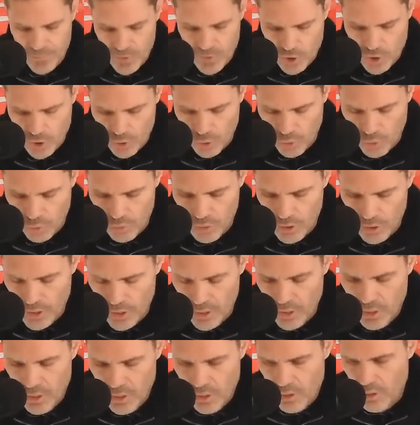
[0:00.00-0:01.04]
So
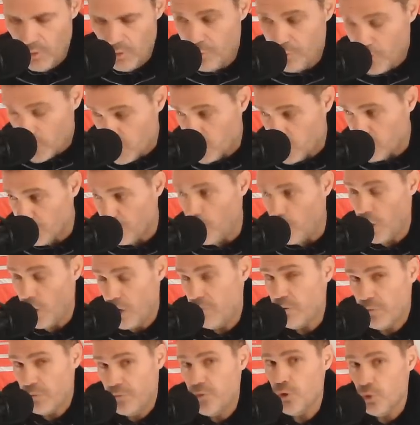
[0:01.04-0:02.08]
first of all, I
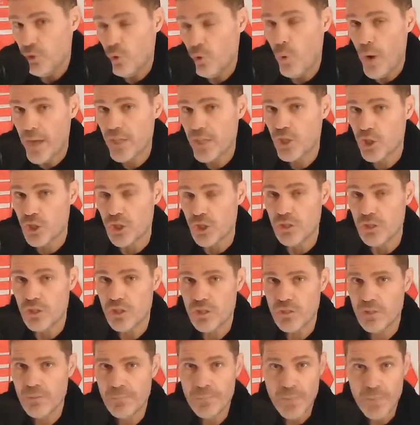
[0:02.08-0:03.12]
have a few
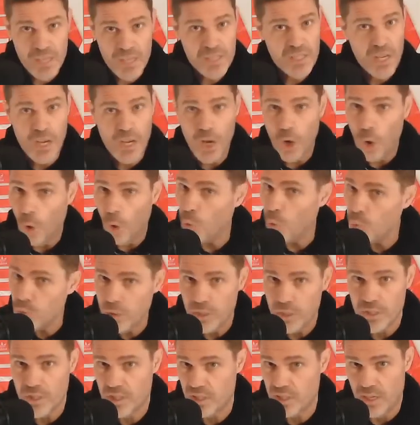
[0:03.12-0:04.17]
questions. Is it a
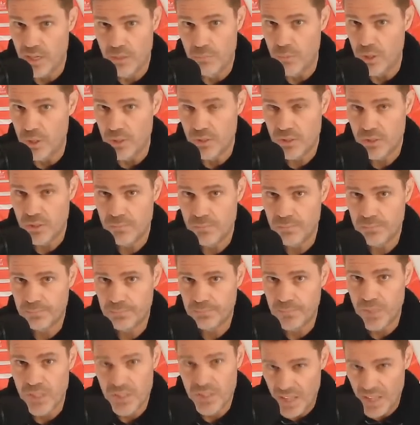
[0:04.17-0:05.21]
holding statement?
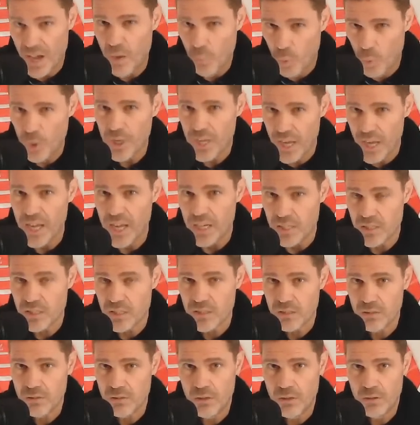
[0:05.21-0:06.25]
Is that what it
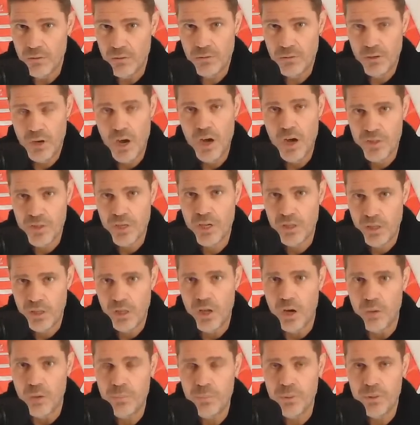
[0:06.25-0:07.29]
is? Are the
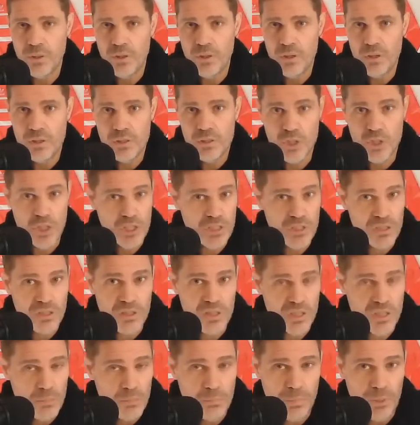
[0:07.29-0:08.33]
club
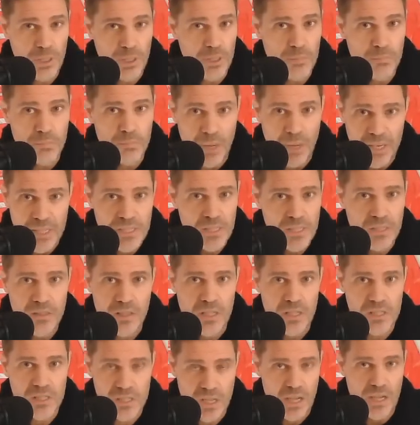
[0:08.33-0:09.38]
just simply biding
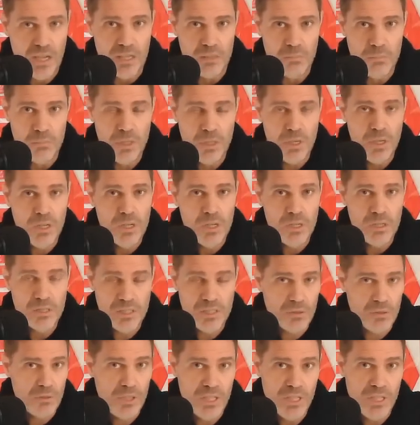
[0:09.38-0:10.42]
their time
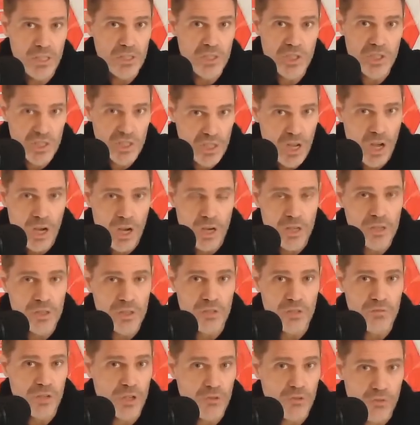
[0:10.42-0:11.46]
until they can start
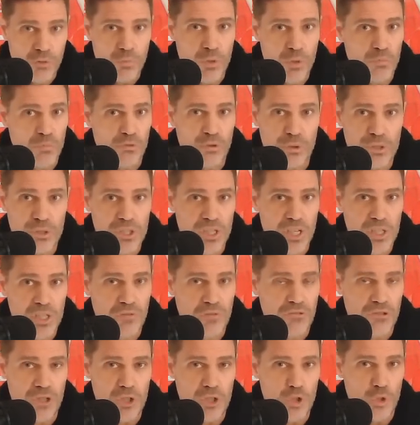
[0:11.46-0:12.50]
the recruitment process
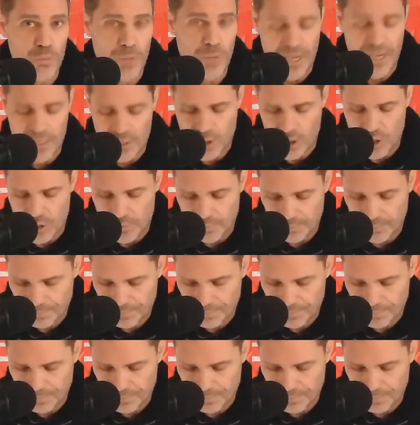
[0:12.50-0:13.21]
for a new manager?